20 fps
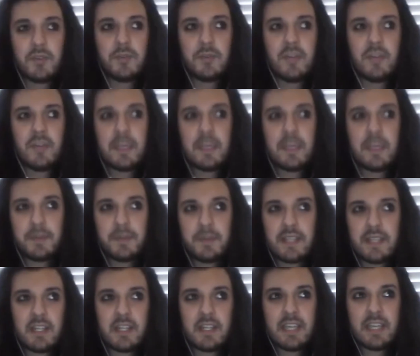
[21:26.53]
was a very
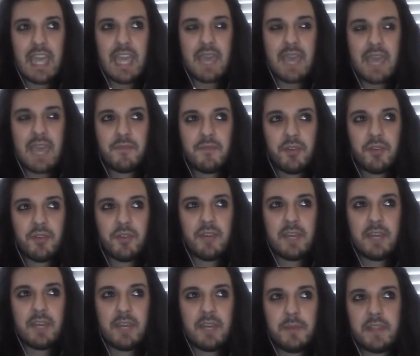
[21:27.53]
particular game for a
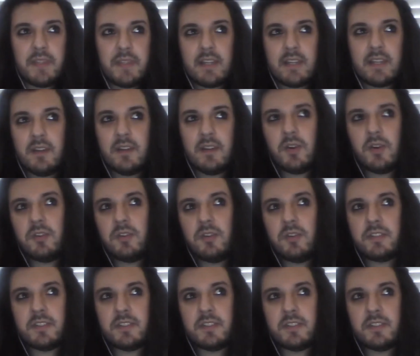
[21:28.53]
very particular
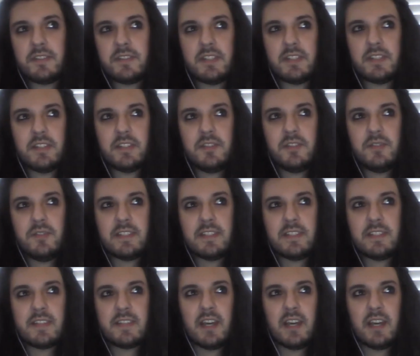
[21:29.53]
audience, and you
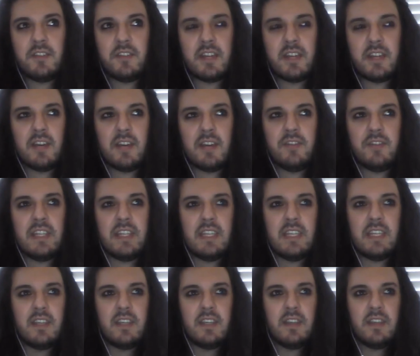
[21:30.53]
just can't, you can't
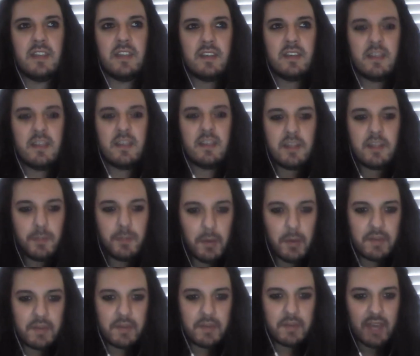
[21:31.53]
really... The
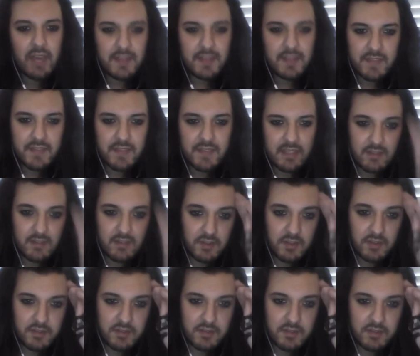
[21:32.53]
problem is, I think, is
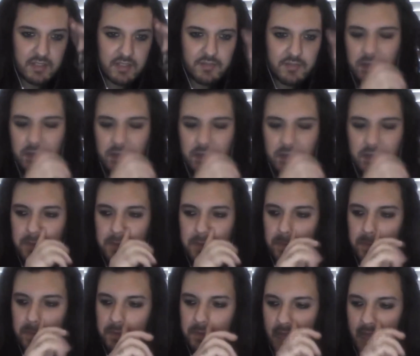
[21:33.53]
a lot of these reviewers
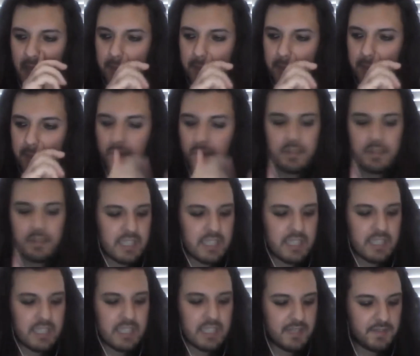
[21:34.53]
and all that are probably
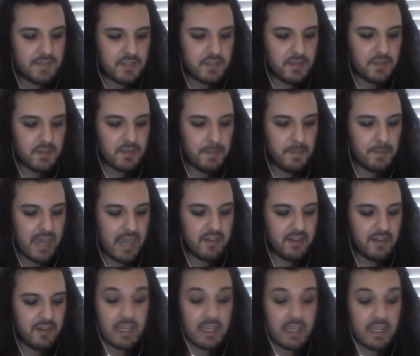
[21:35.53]
just
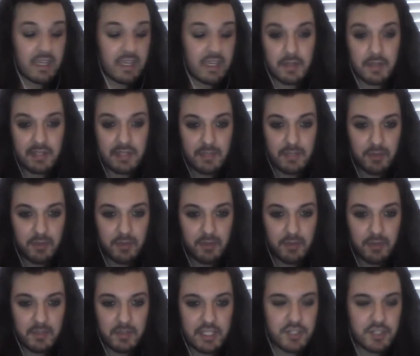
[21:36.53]
comparing like a game like Deadly
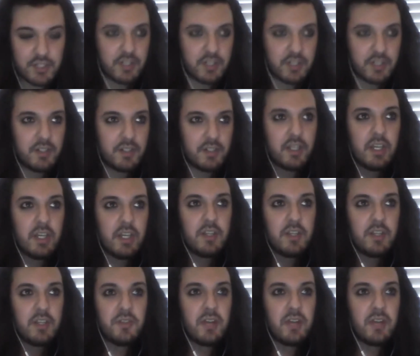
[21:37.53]
Premonition
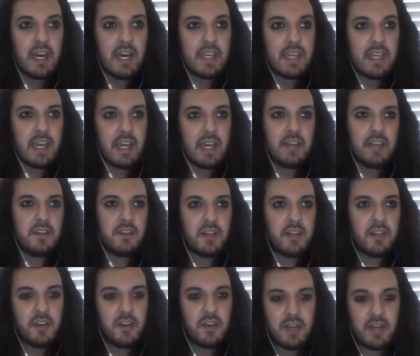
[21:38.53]
to like, I
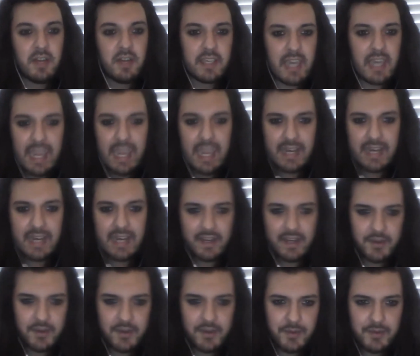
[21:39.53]
don't know, like a
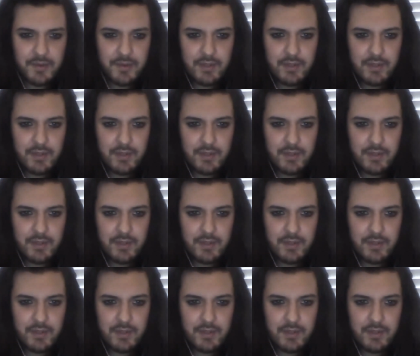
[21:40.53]
Halo.